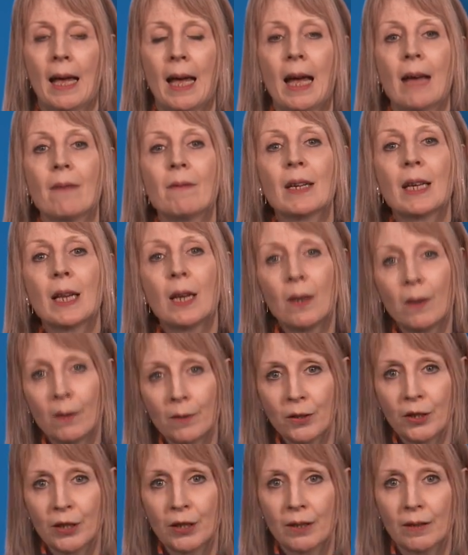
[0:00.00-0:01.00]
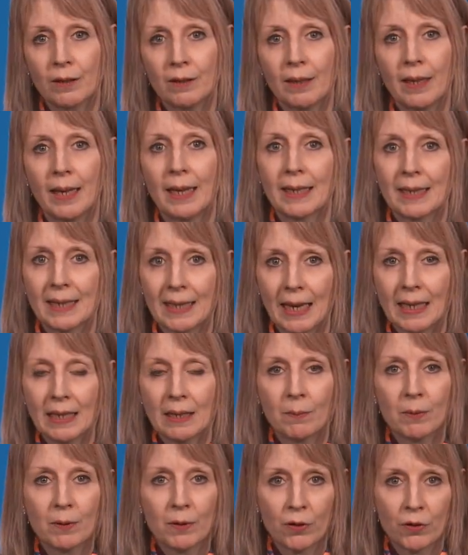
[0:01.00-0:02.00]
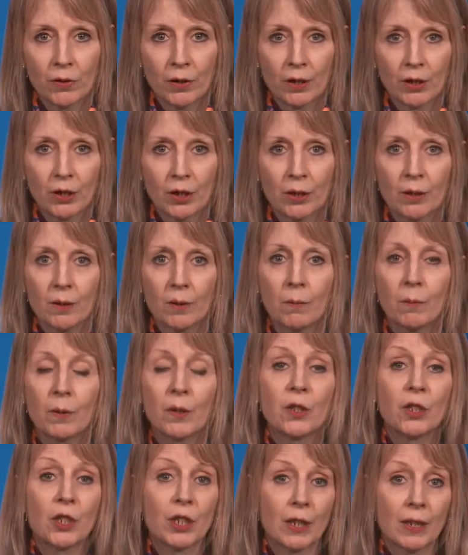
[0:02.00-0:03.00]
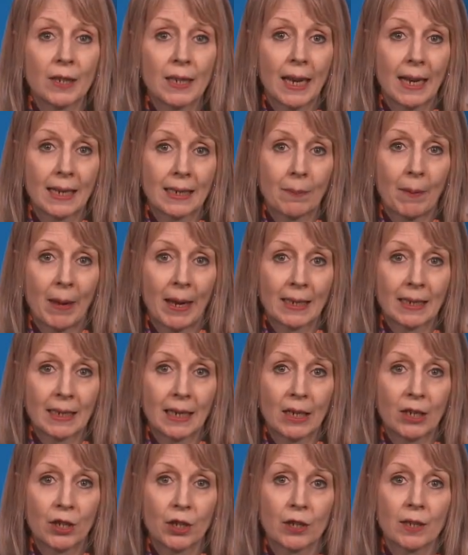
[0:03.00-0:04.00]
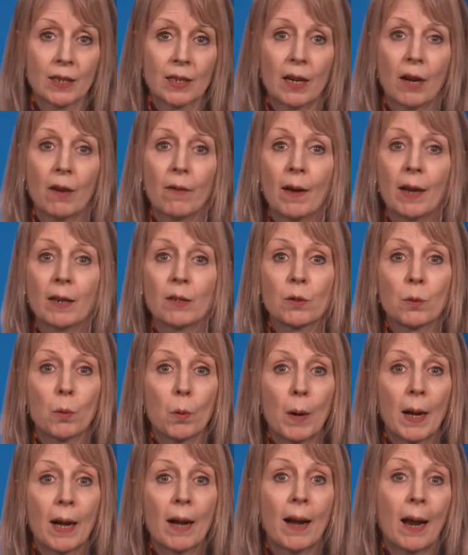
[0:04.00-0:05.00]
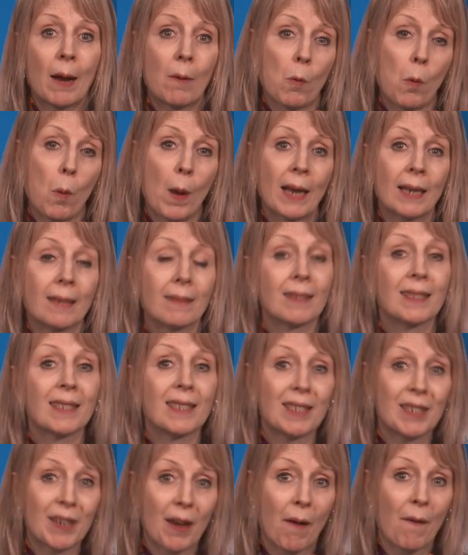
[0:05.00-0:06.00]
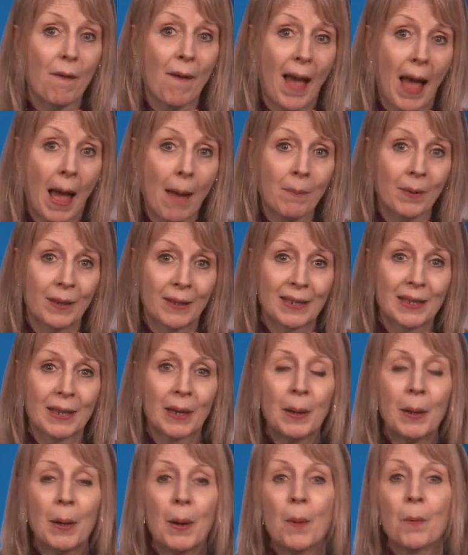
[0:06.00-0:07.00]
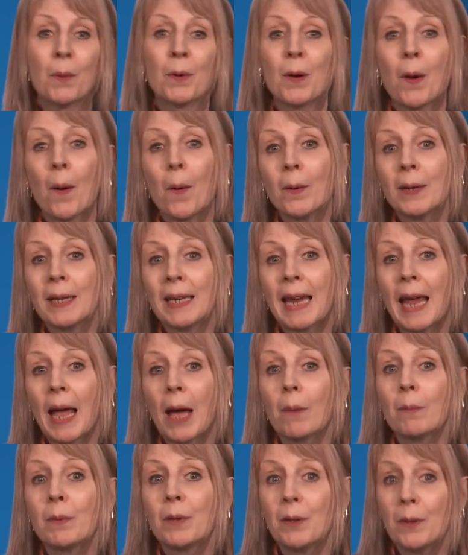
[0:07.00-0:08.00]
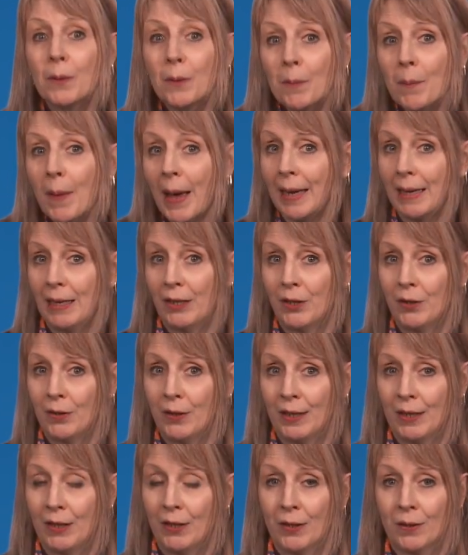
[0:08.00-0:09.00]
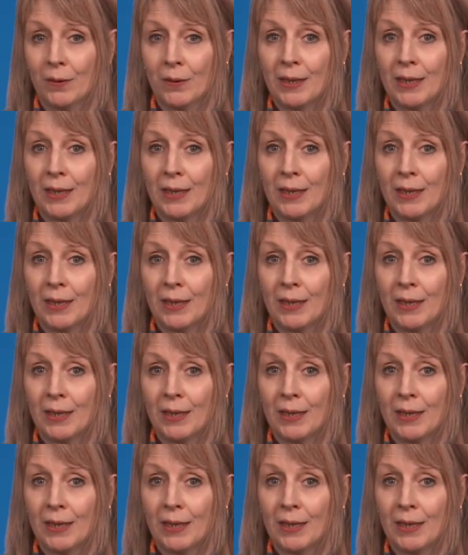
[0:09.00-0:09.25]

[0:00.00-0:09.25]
Having a logical, accessible structure with shared expectations around where and when stuff happens will not only help you manage your digital